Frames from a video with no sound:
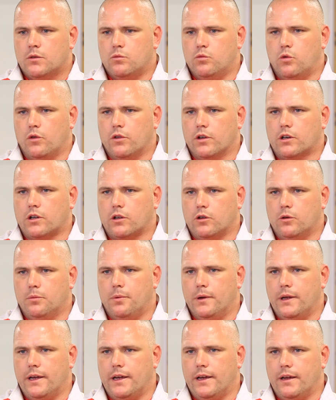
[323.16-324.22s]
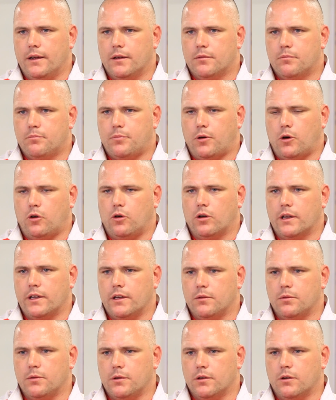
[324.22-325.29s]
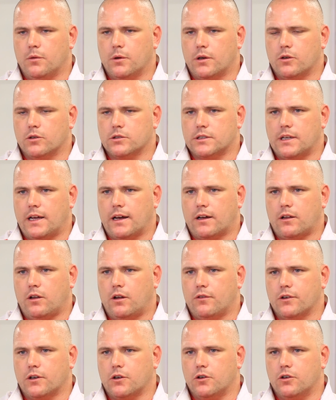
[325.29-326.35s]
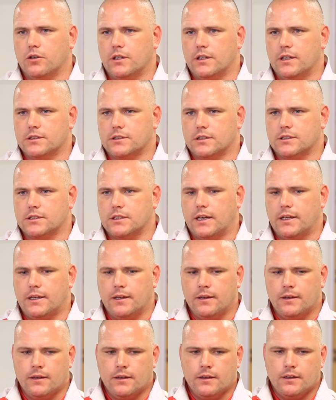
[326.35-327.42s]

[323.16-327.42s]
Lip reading: run the club poorly. You know, we cut our cloth accordingly, as I say.